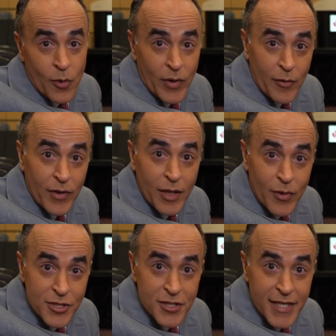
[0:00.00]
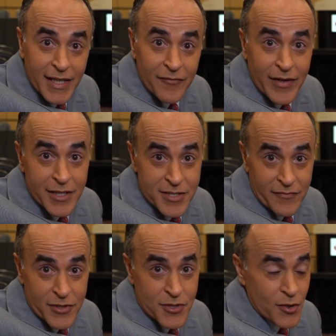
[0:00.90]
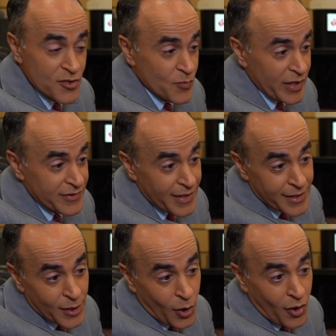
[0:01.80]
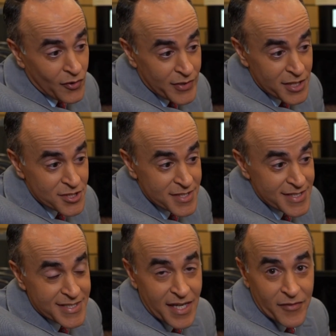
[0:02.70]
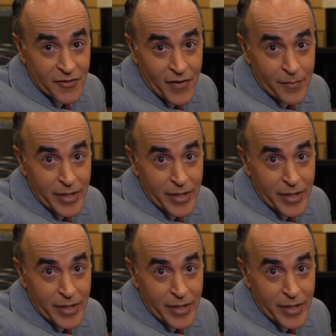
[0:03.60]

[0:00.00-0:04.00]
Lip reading: What I really want you to take advantage of this year is we extended all sessions to 75